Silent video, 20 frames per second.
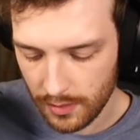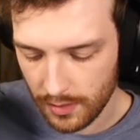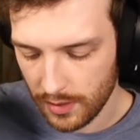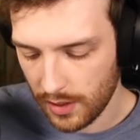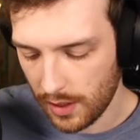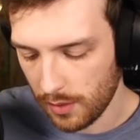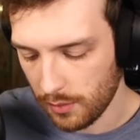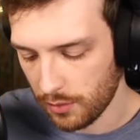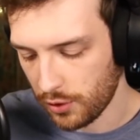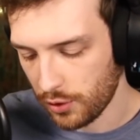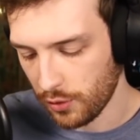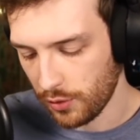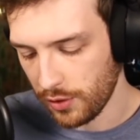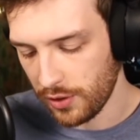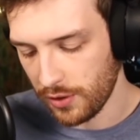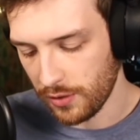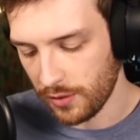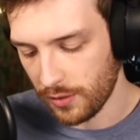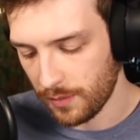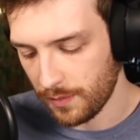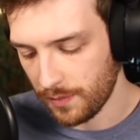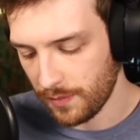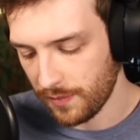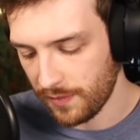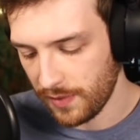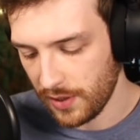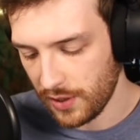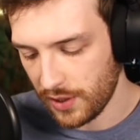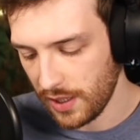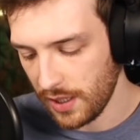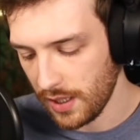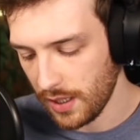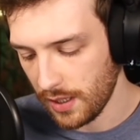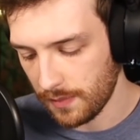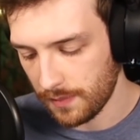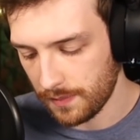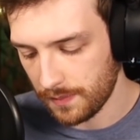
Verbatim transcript: Has anyone joined your what? VC yet?